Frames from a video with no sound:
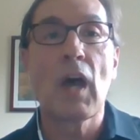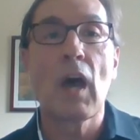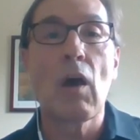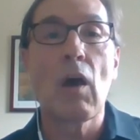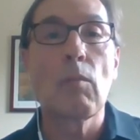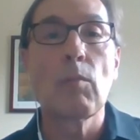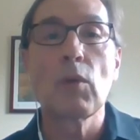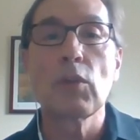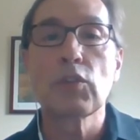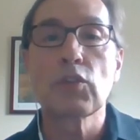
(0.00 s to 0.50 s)

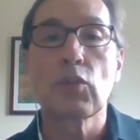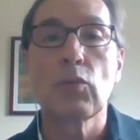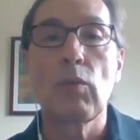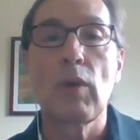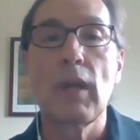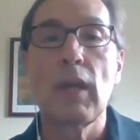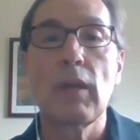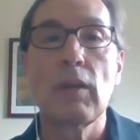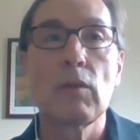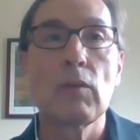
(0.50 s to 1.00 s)
was how
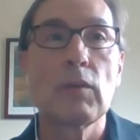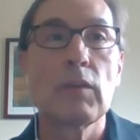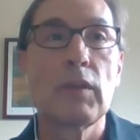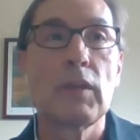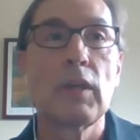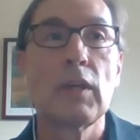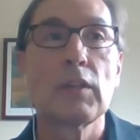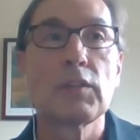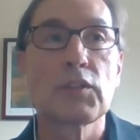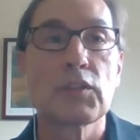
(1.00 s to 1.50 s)
much
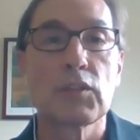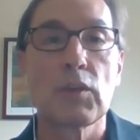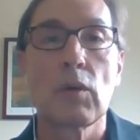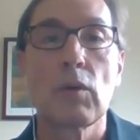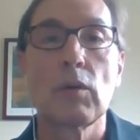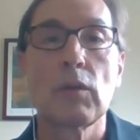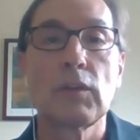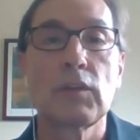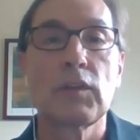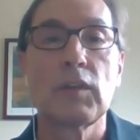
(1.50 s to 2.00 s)
greater the
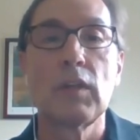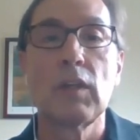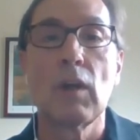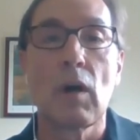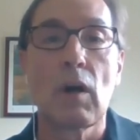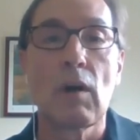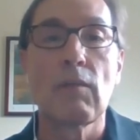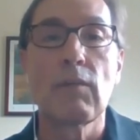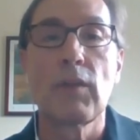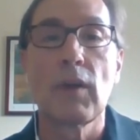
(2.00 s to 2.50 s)

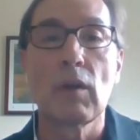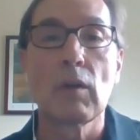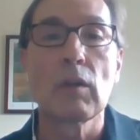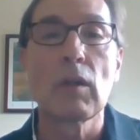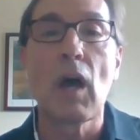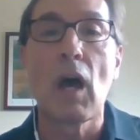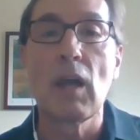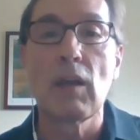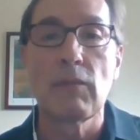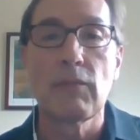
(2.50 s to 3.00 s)
uncertainty
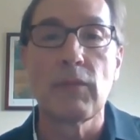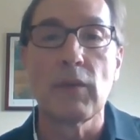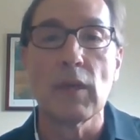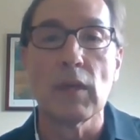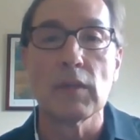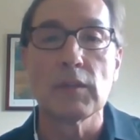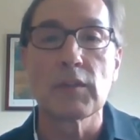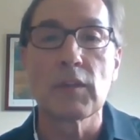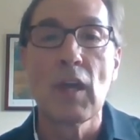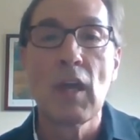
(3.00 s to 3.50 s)
of their
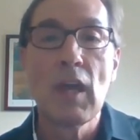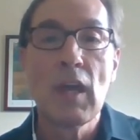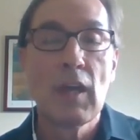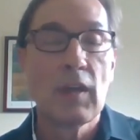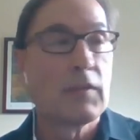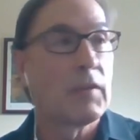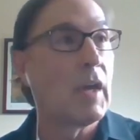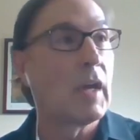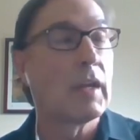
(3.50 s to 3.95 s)
life is